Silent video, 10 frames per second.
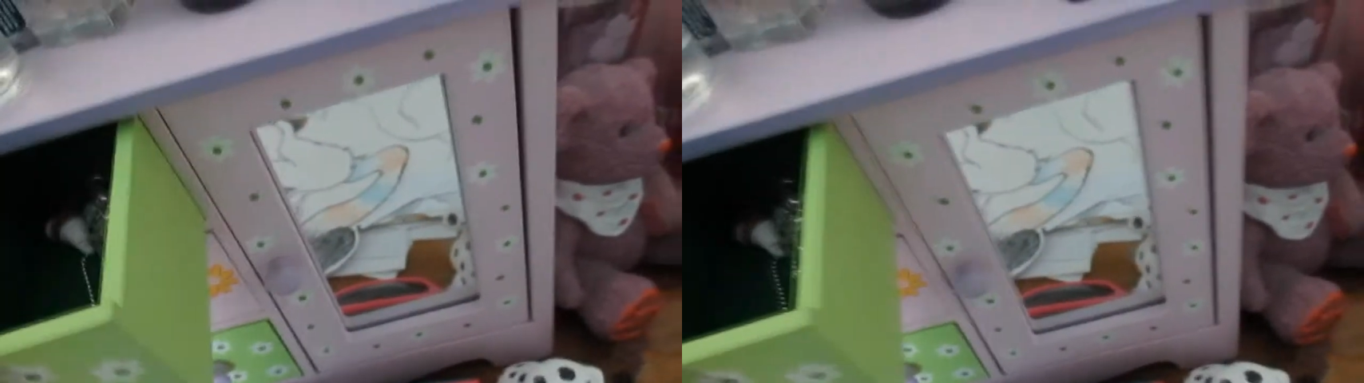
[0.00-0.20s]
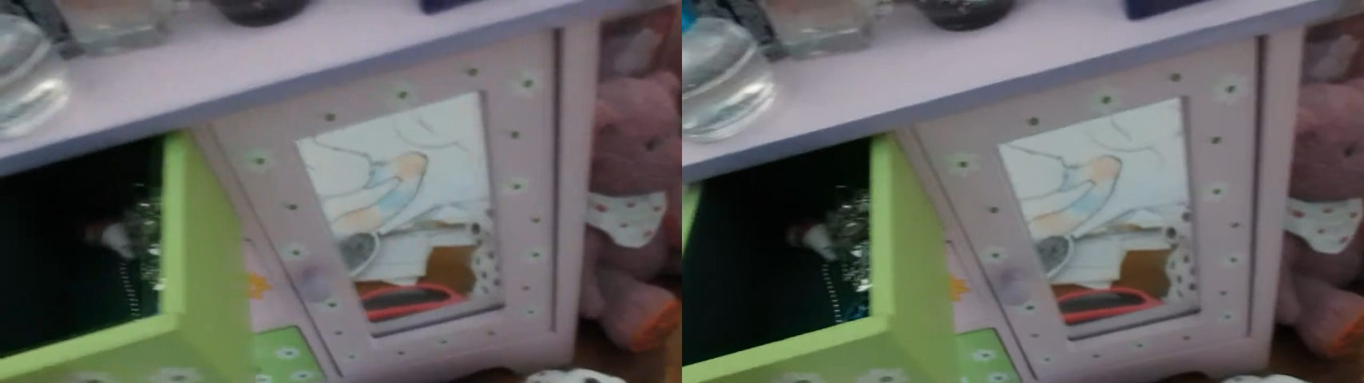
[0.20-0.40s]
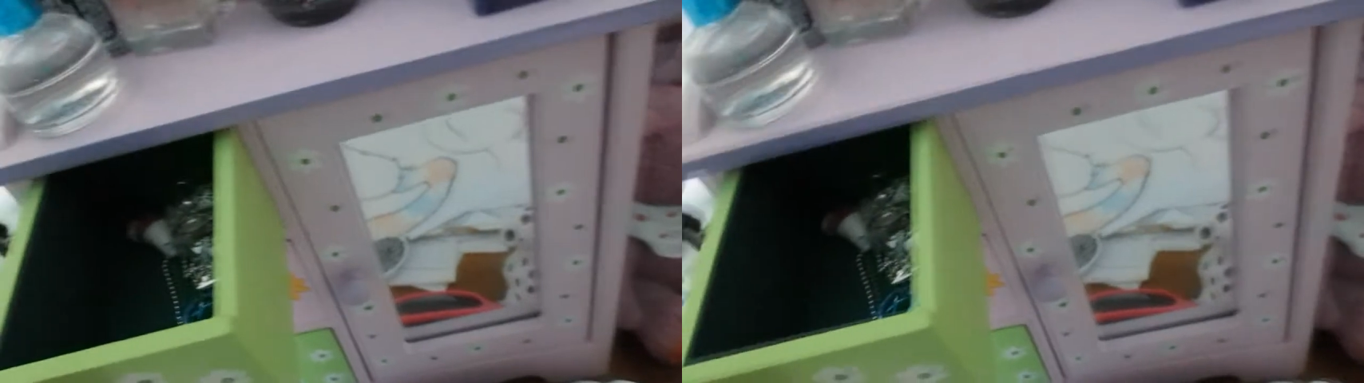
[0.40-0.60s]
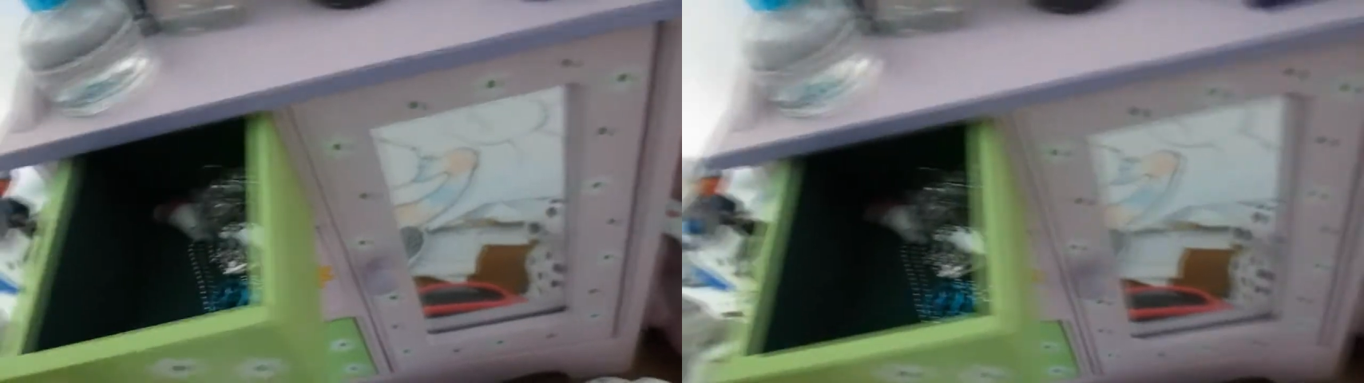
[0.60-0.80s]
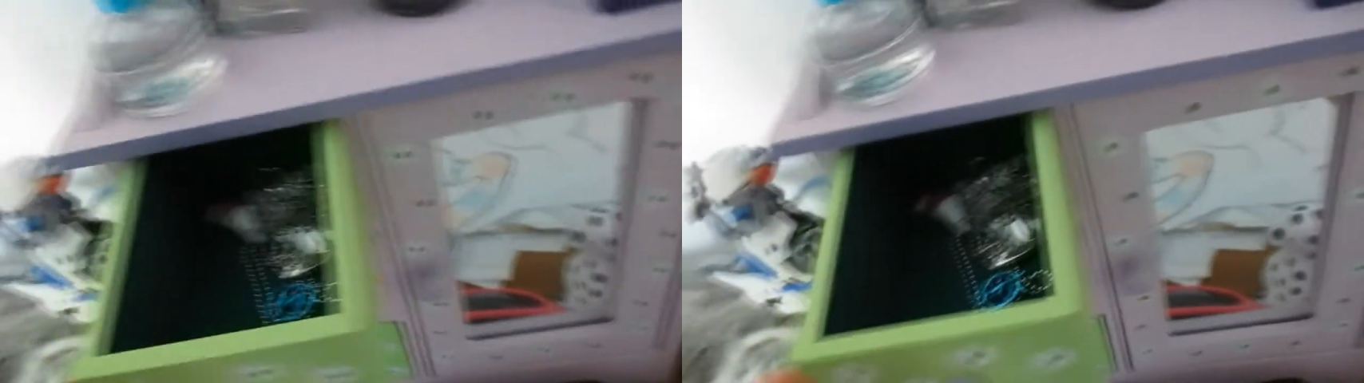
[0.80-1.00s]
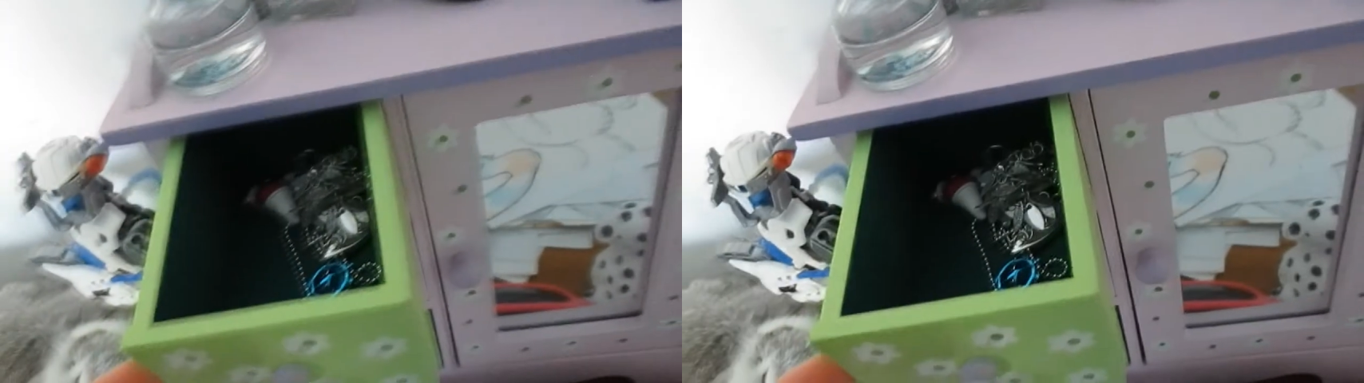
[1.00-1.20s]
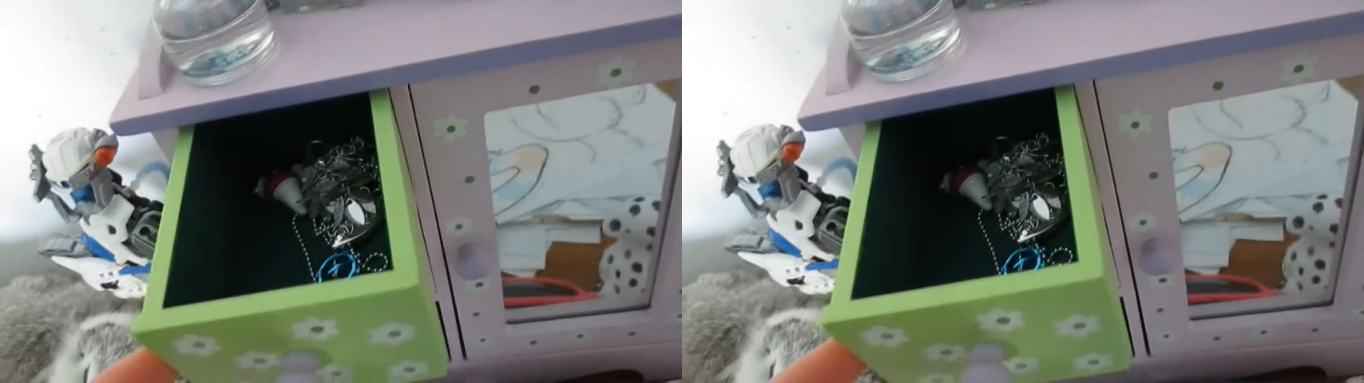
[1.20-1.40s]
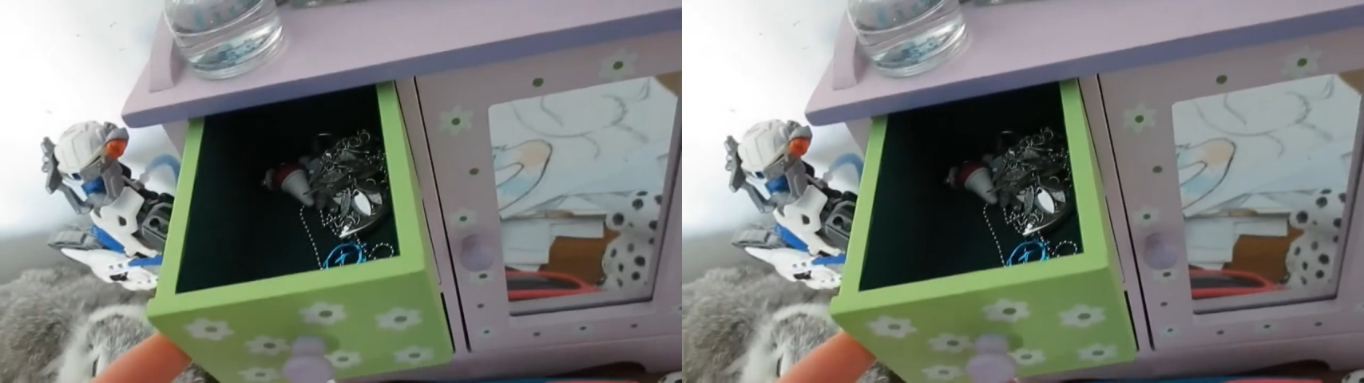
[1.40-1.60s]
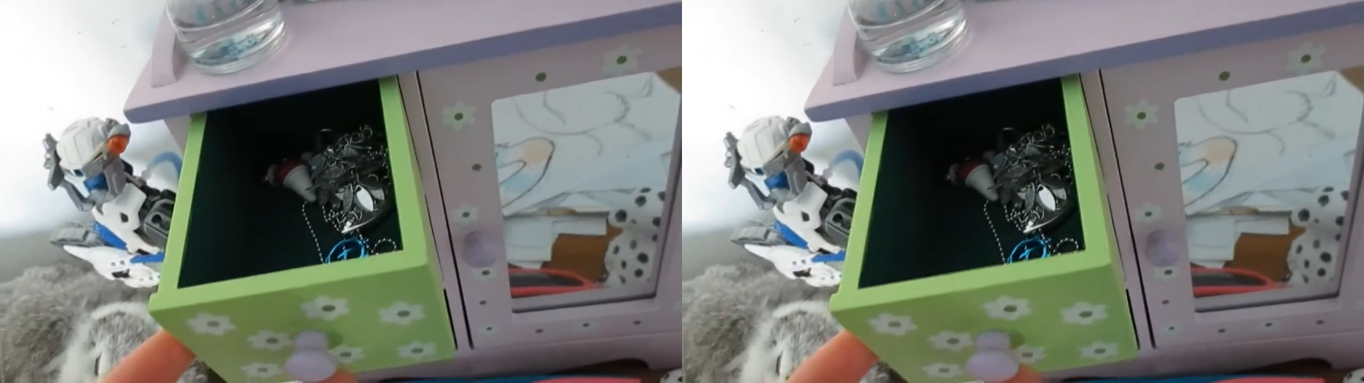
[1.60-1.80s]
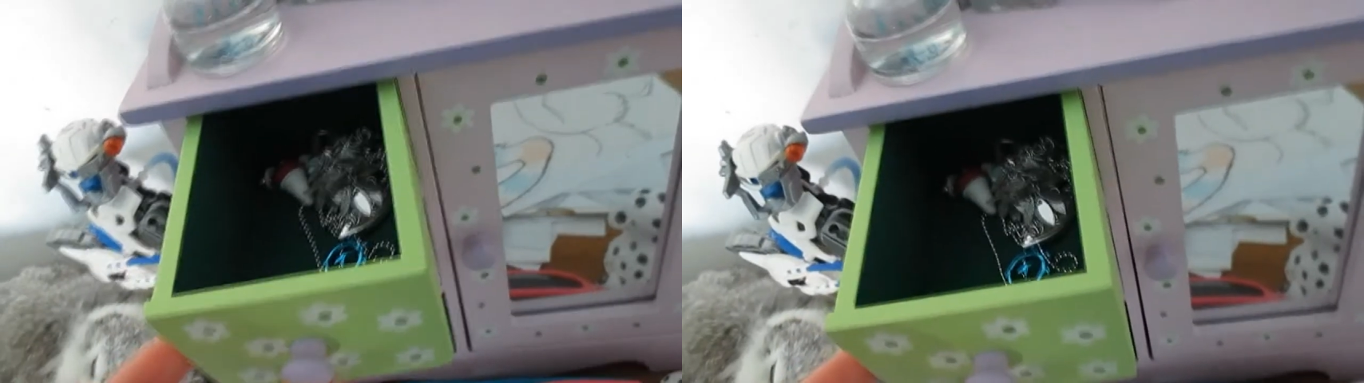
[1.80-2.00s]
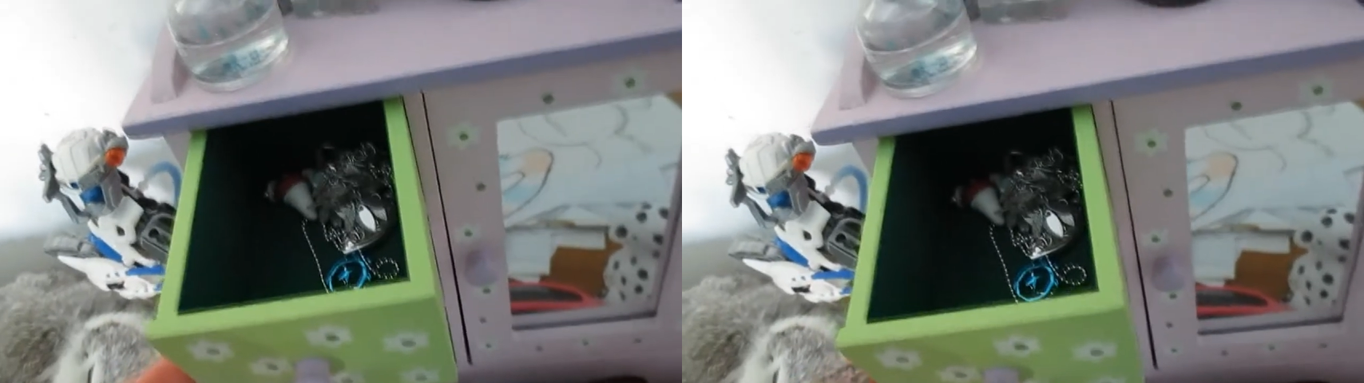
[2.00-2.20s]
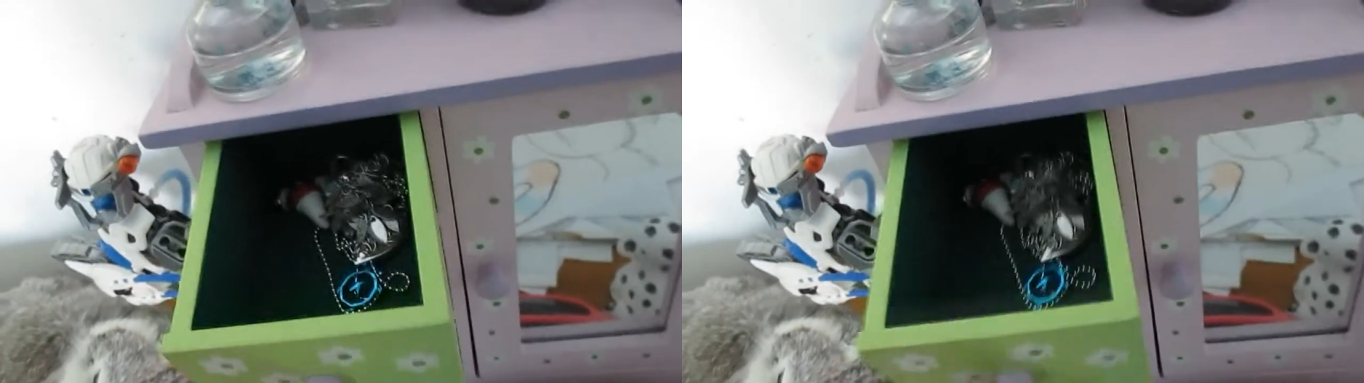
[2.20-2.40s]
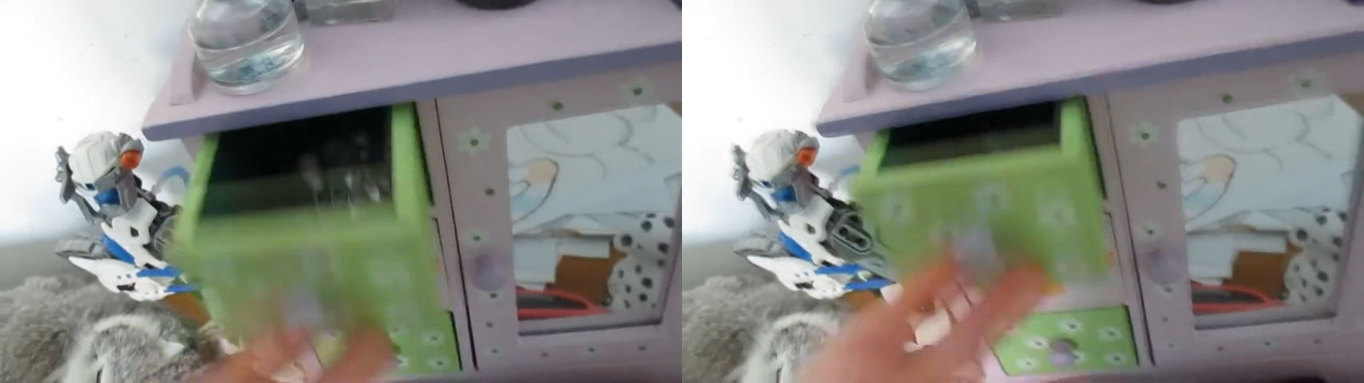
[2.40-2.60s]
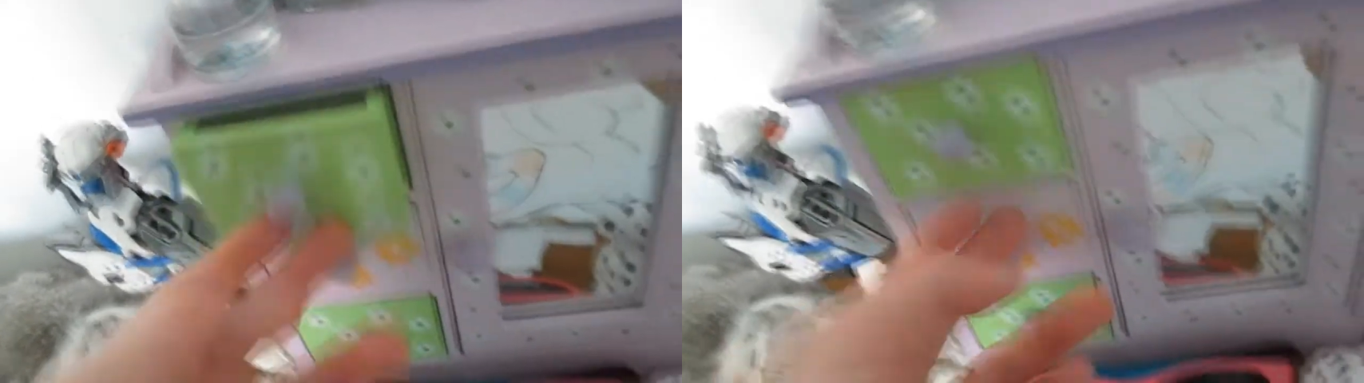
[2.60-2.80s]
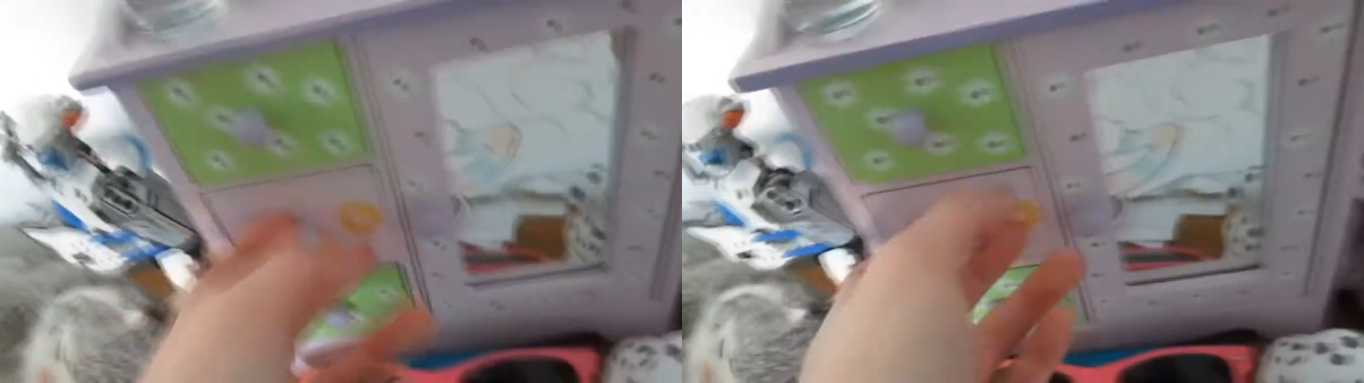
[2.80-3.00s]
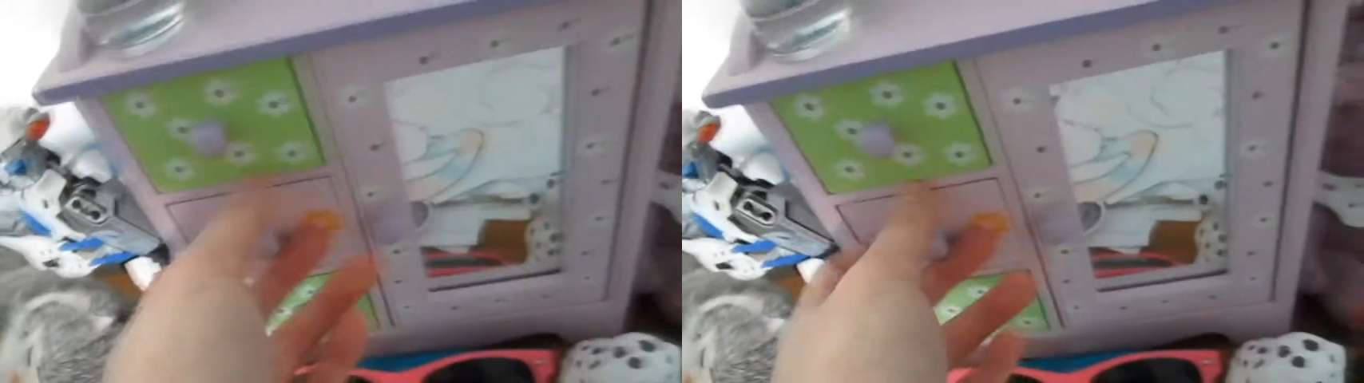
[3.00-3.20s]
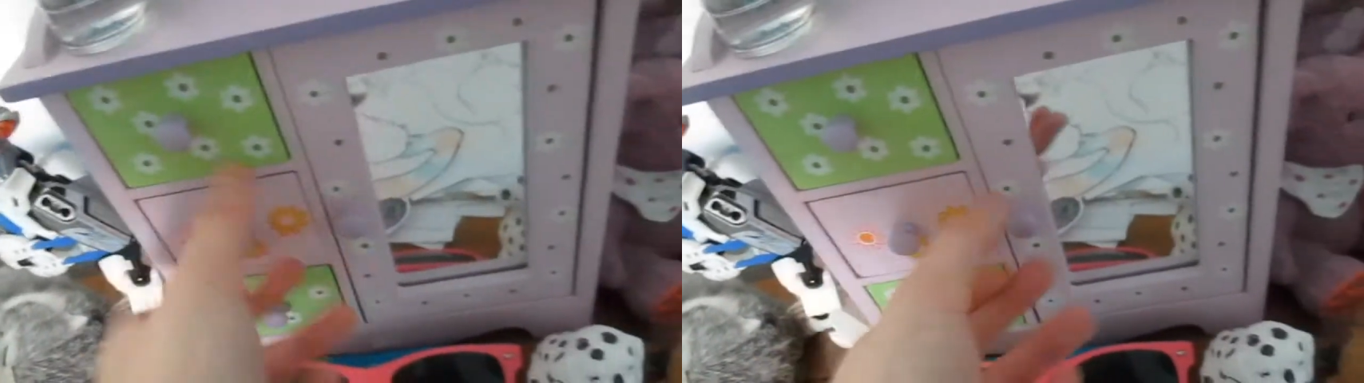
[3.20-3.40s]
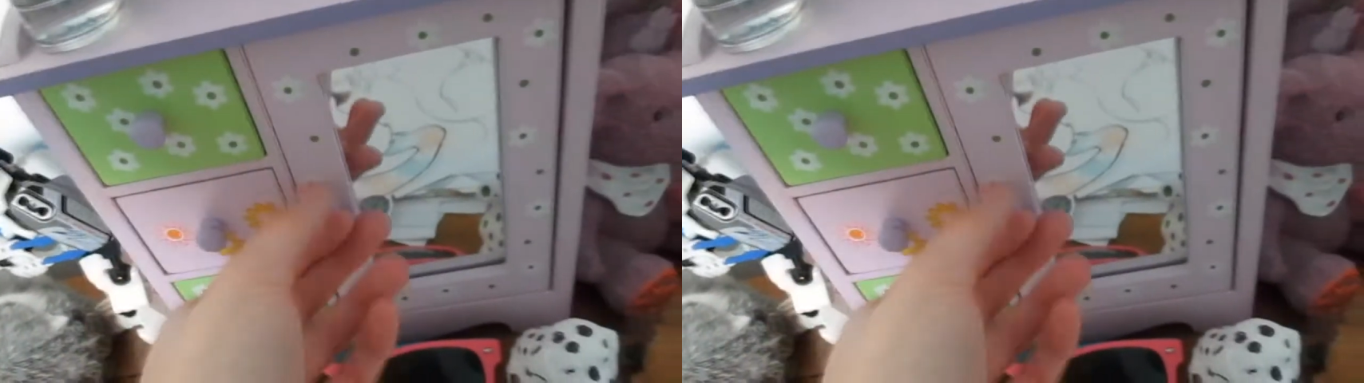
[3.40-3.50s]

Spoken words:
No face is visible, so there are no lips to read.